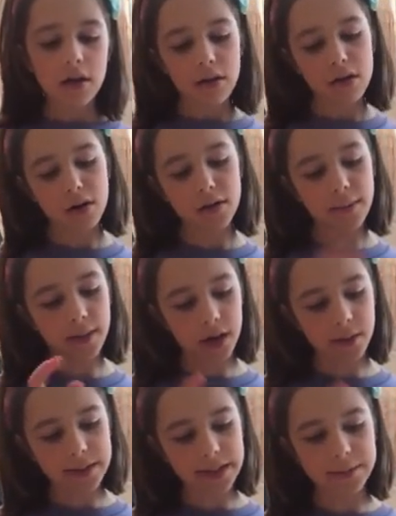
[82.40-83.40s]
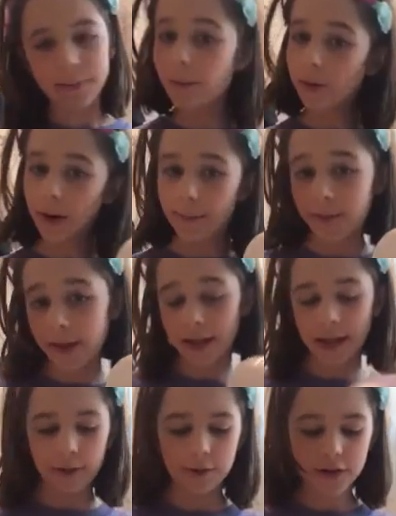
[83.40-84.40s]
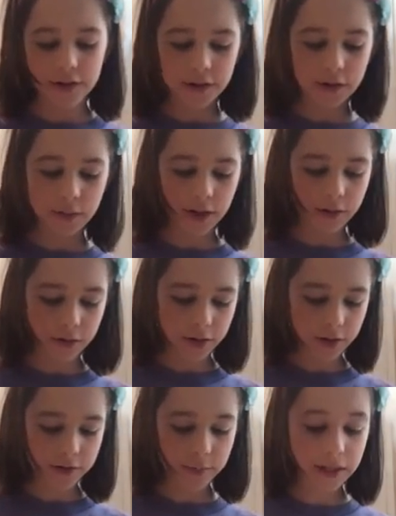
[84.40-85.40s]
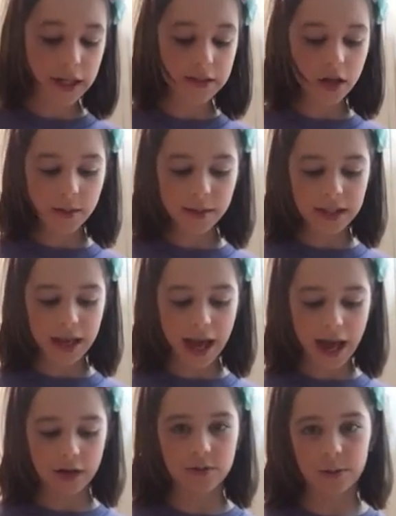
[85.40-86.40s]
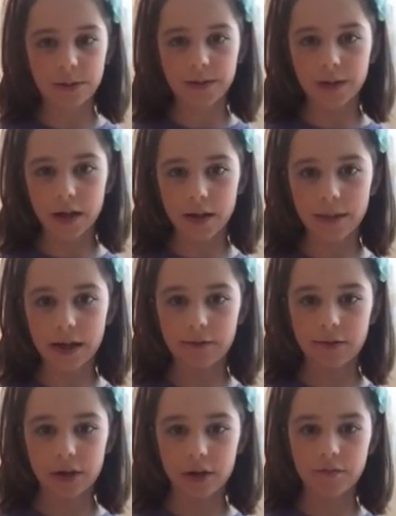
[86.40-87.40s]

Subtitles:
And on the bottom it says Bubblegum Thicky, which is the one I ordered. So we're gonna talk about the actual slime after.